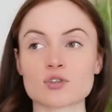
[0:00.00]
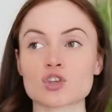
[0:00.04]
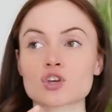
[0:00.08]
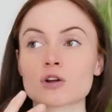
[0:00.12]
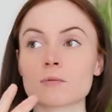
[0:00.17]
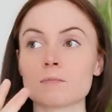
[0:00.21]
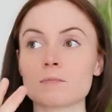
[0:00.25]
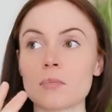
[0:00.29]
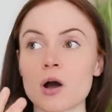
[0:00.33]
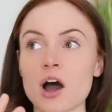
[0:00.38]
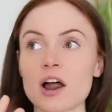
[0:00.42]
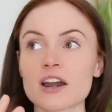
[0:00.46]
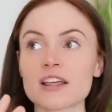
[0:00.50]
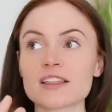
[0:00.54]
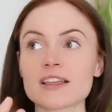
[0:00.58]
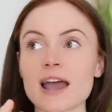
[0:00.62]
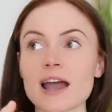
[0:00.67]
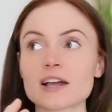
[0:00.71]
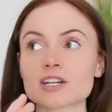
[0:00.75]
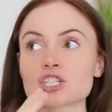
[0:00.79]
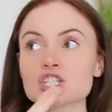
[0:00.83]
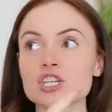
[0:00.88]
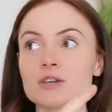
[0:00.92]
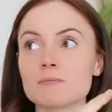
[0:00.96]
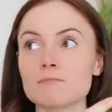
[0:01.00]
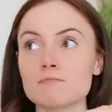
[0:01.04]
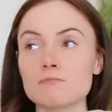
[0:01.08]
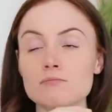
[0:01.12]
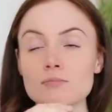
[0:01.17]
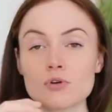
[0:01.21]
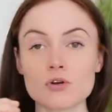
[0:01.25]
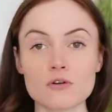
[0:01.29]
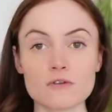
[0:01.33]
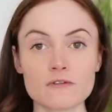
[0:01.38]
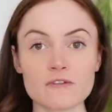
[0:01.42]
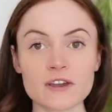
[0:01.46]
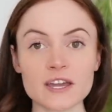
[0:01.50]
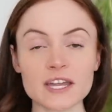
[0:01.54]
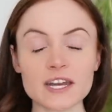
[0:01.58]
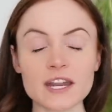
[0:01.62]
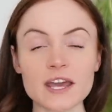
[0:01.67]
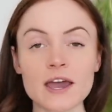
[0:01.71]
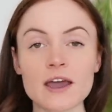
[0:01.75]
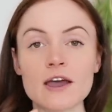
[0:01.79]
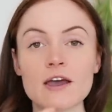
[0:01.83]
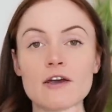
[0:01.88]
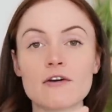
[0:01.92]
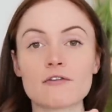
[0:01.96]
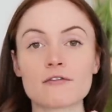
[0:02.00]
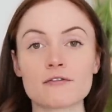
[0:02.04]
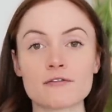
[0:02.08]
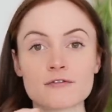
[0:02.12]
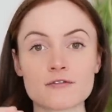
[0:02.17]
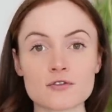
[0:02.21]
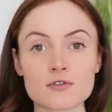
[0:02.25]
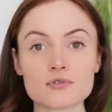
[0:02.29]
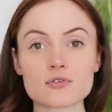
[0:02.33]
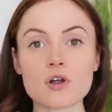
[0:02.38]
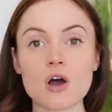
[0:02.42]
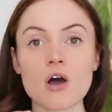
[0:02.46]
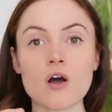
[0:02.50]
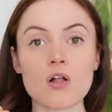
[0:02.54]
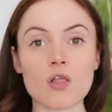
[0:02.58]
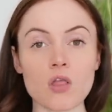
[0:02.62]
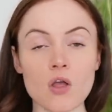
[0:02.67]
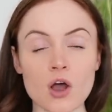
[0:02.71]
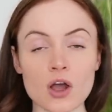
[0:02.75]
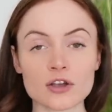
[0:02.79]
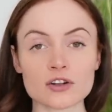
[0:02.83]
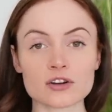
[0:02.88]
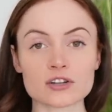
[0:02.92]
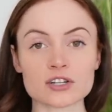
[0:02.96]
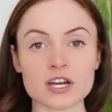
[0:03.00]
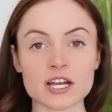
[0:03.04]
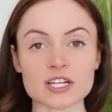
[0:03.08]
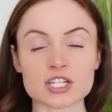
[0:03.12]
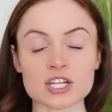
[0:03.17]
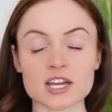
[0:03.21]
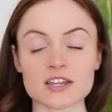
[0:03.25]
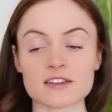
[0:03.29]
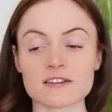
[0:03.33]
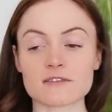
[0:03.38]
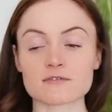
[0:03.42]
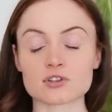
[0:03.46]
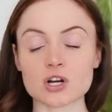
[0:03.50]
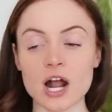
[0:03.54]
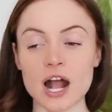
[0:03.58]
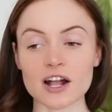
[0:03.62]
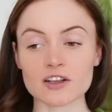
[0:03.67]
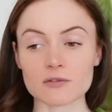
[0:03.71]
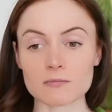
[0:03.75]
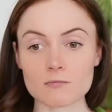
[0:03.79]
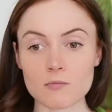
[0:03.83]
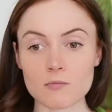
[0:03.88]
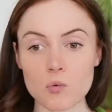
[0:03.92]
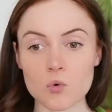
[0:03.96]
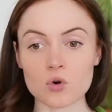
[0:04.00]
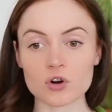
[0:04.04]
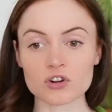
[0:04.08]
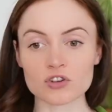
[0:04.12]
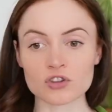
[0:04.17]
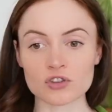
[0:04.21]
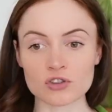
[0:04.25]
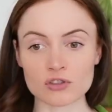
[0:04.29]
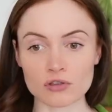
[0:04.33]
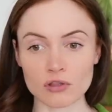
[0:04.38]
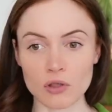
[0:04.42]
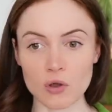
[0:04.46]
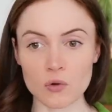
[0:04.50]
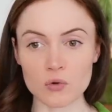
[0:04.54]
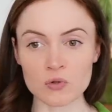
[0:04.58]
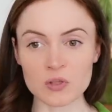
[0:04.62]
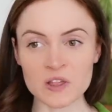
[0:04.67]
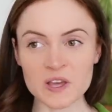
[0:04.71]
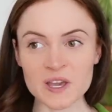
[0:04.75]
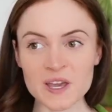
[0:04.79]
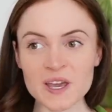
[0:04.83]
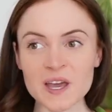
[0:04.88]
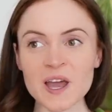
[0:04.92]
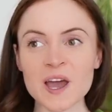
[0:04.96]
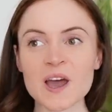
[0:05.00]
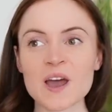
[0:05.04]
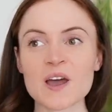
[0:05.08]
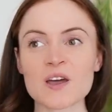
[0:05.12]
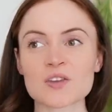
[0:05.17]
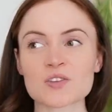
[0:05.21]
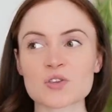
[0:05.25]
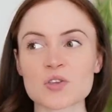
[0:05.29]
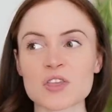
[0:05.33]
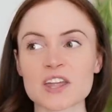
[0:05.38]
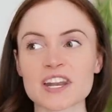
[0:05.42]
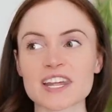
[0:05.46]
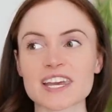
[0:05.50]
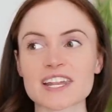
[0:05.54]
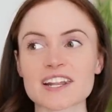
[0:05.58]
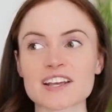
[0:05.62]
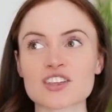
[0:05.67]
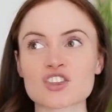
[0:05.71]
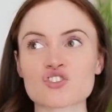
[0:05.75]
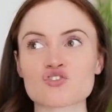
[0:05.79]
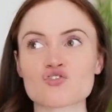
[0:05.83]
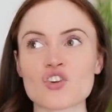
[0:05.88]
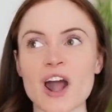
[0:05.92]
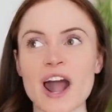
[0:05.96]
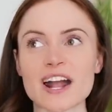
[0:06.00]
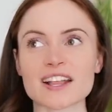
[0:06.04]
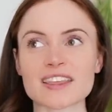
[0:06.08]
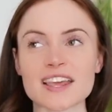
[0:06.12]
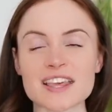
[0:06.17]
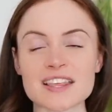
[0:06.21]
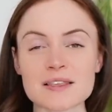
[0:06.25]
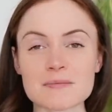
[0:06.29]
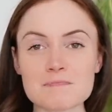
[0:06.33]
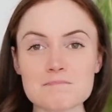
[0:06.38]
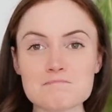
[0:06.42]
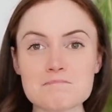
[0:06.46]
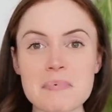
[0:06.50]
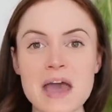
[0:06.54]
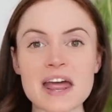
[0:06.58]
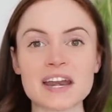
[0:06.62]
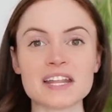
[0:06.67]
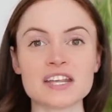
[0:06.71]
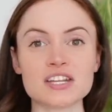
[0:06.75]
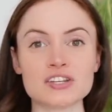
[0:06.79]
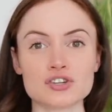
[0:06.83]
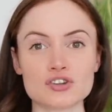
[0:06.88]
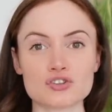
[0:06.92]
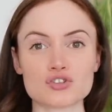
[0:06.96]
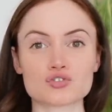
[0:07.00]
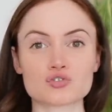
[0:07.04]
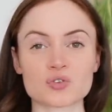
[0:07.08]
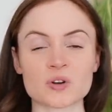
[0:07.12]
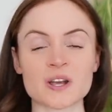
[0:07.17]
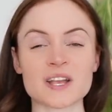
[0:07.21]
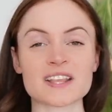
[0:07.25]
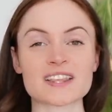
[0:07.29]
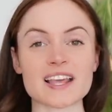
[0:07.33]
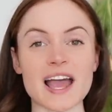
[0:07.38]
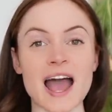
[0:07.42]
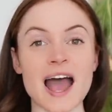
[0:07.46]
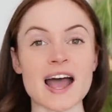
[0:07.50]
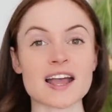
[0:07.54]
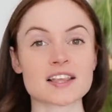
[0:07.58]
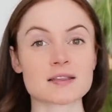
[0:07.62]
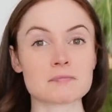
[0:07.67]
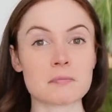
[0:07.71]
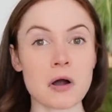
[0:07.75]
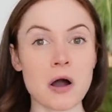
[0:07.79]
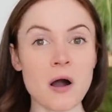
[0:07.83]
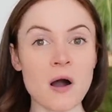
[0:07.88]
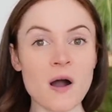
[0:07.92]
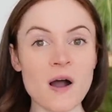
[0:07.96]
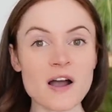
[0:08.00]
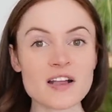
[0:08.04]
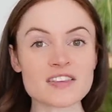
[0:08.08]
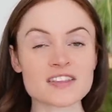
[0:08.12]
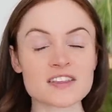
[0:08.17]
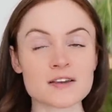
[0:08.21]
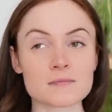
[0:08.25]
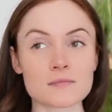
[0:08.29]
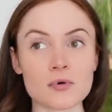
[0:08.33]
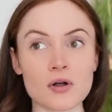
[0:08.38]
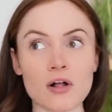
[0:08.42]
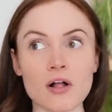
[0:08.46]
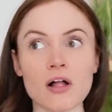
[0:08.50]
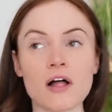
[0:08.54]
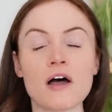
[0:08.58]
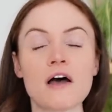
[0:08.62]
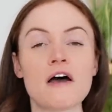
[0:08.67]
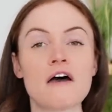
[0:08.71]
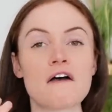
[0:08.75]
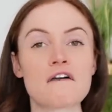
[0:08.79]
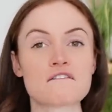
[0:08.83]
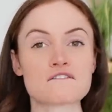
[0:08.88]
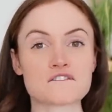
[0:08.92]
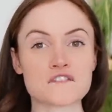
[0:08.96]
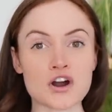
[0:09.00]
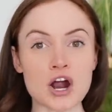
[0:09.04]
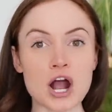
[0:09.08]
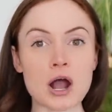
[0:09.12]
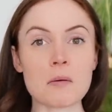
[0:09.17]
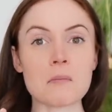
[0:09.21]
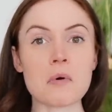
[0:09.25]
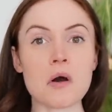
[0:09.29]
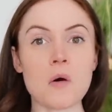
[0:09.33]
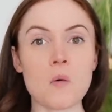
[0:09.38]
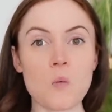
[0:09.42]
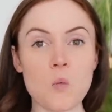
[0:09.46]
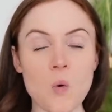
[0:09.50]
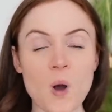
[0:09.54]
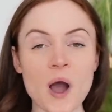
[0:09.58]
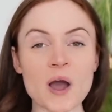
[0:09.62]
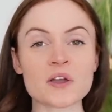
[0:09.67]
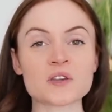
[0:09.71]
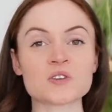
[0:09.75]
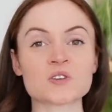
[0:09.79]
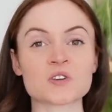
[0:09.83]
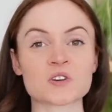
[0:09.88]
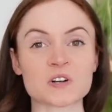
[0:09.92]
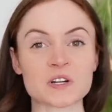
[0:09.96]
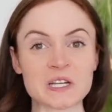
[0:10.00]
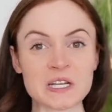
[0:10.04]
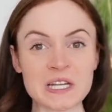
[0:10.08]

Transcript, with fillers: So your body's actually moving food along your digestive tract more slowly so that it can extract as many nutrients as possible from what you're